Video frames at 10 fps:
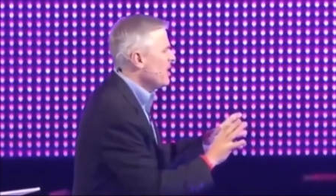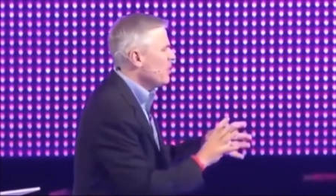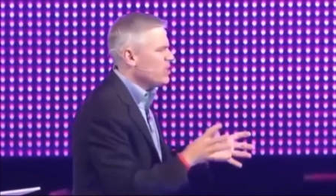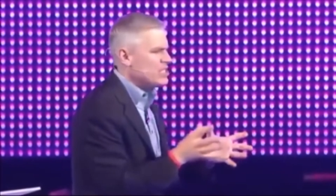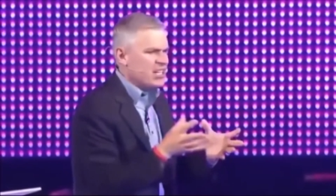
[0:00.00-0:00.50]

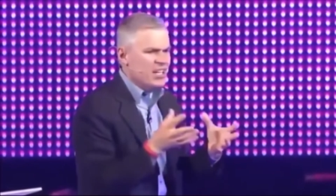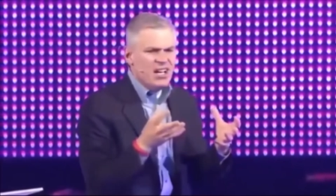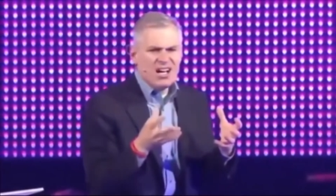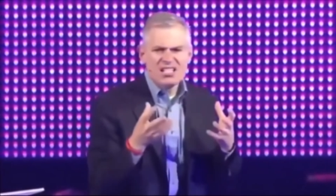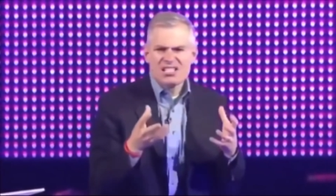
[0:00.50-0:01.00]
It was a
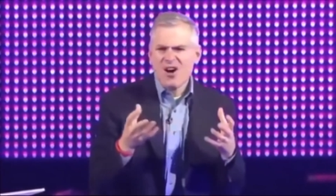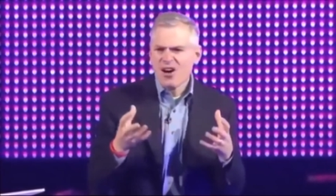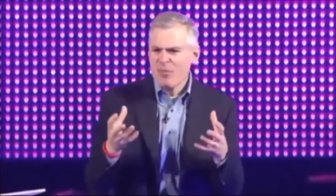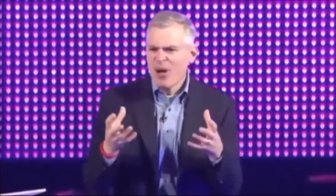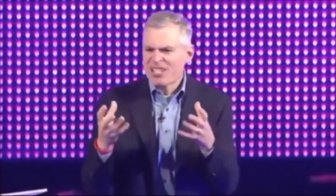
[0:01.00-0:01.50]

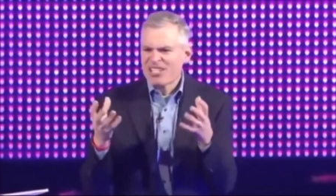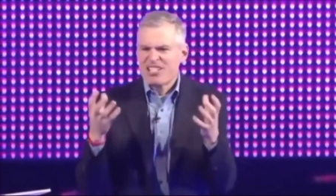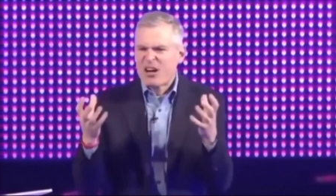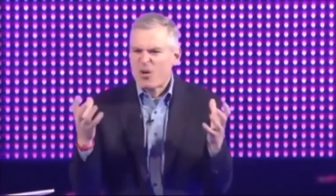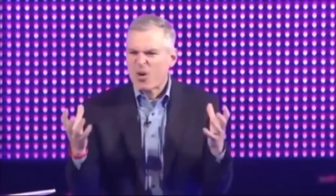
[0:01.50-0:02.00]
startup on
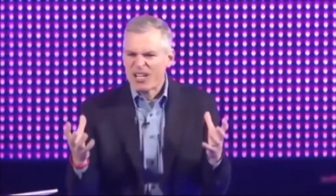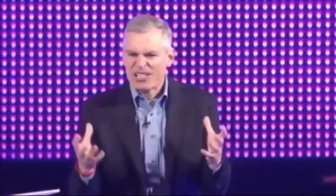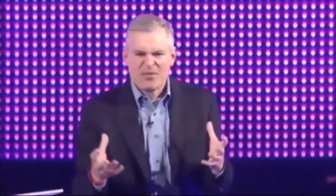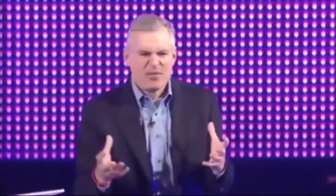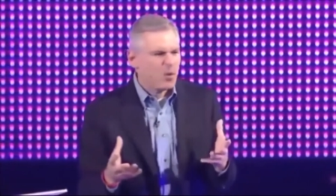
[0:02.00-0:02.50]

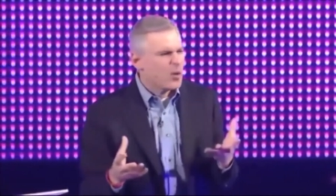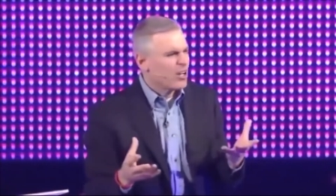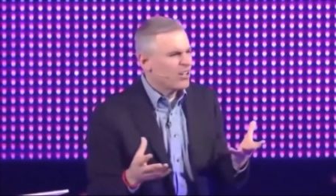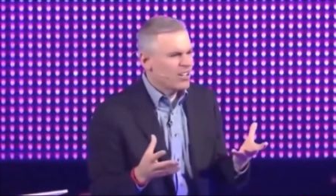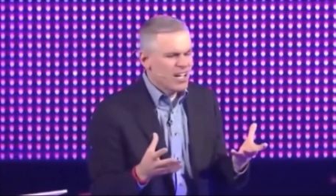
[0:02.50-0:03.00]
steroids, if you
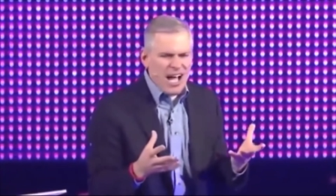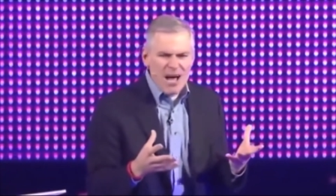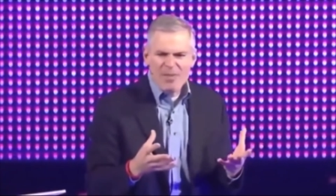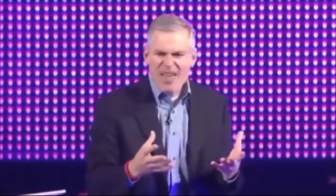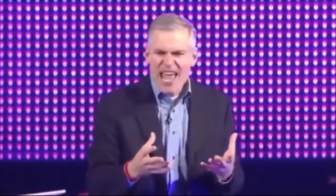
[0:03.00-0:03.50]
will.
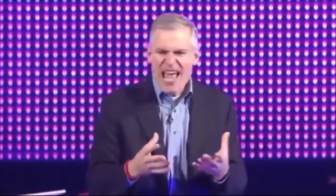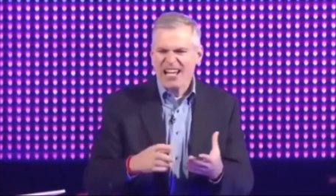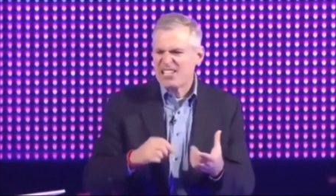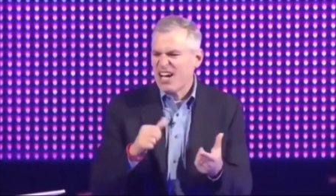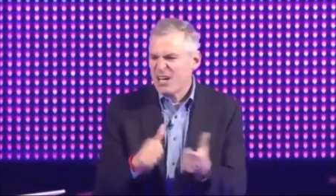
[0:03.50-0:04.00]
I mean, they
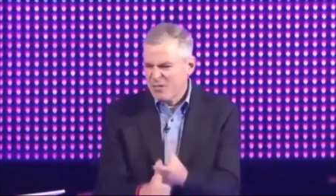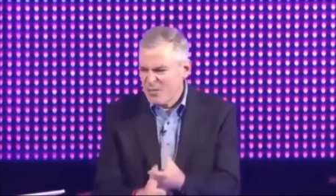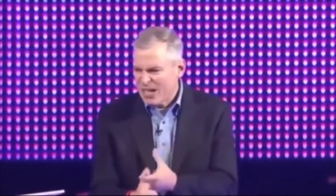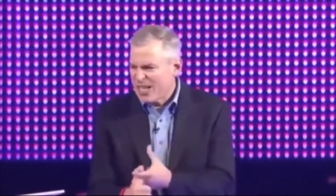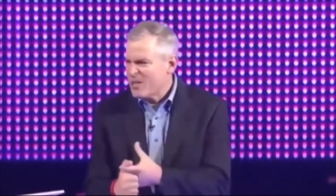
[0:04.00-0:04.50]
had a ton of
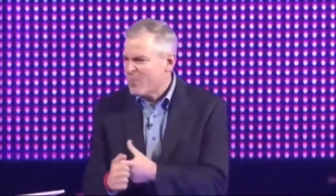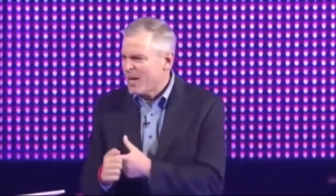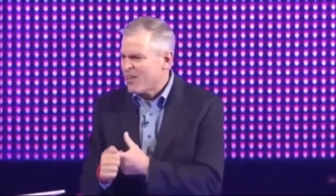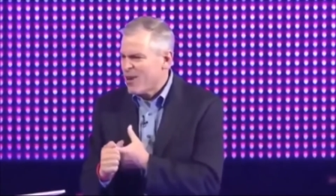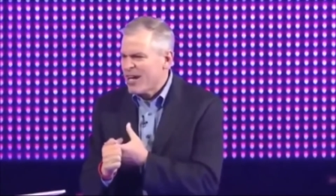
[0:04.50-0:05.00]
money in the
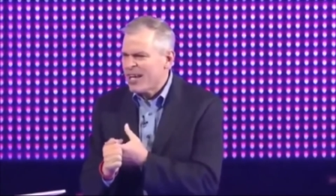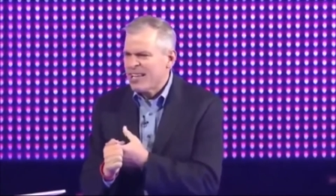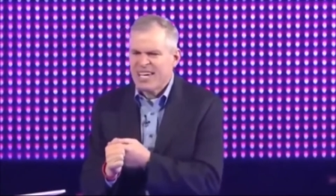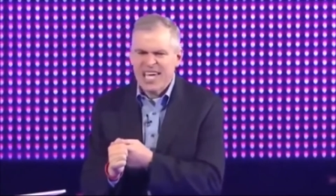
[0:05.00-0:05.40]
bank right out of the